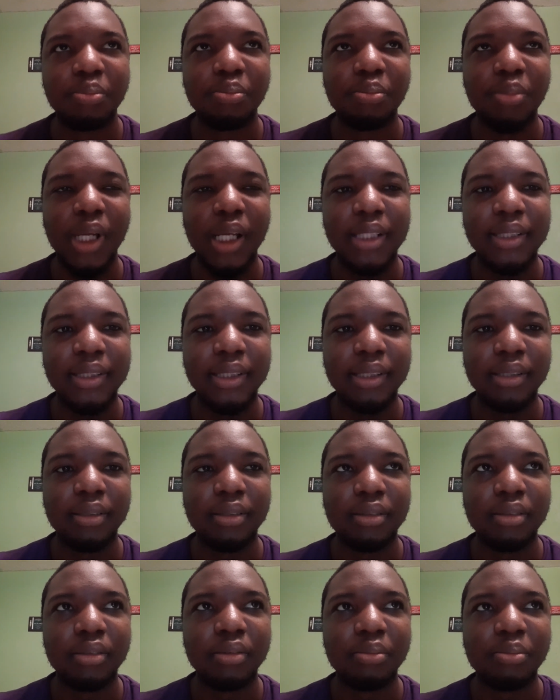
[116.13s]
Basil,
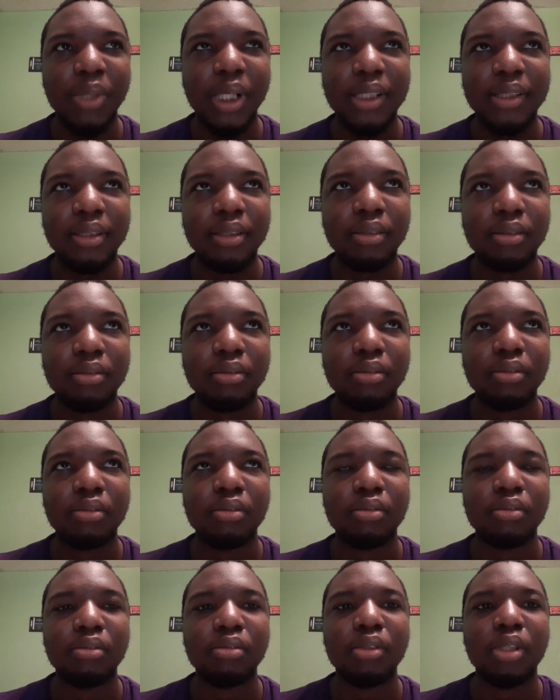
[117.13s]
Basil
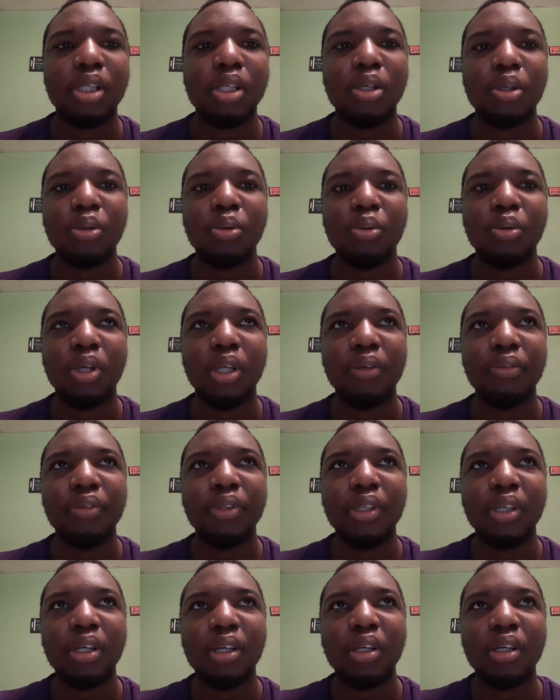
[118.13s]
one of
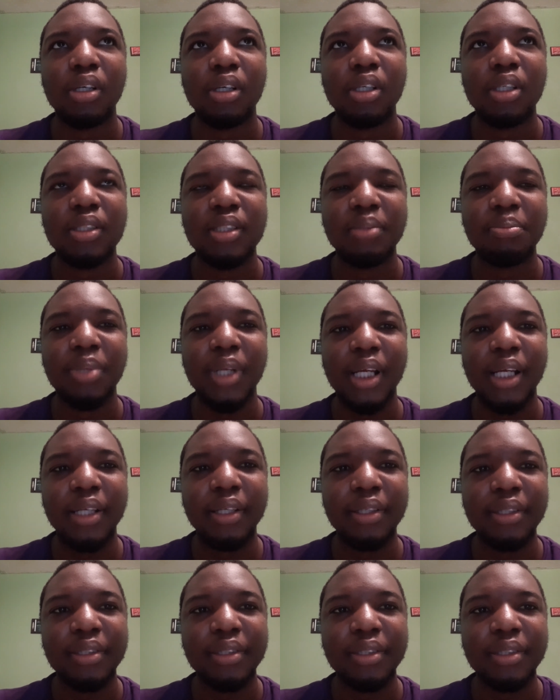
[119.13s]
the
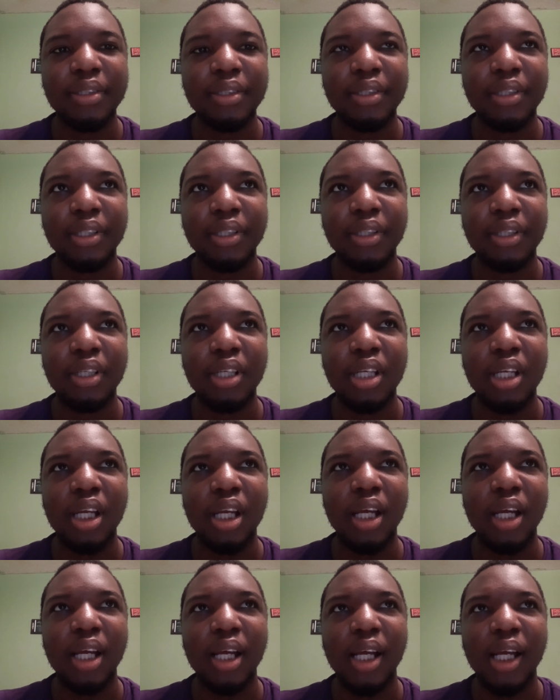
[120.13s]
suppliers,
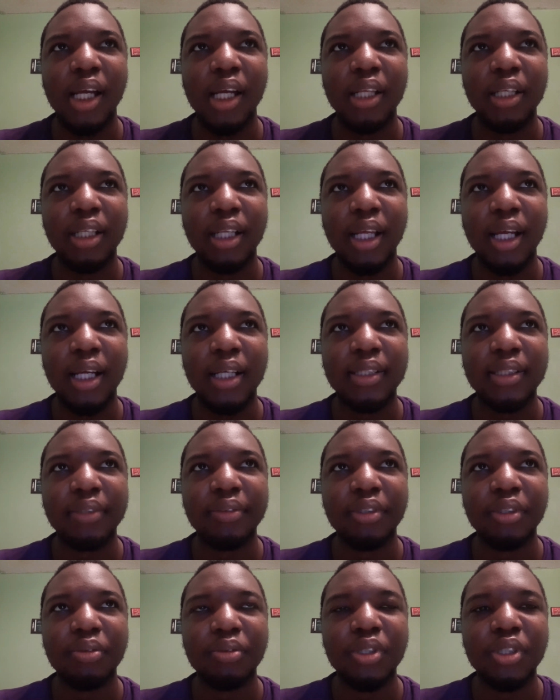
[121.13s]
and last
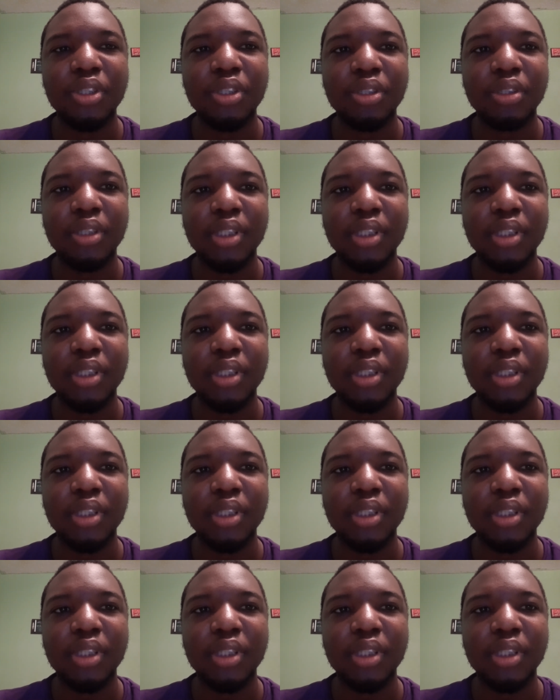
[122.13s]
of the original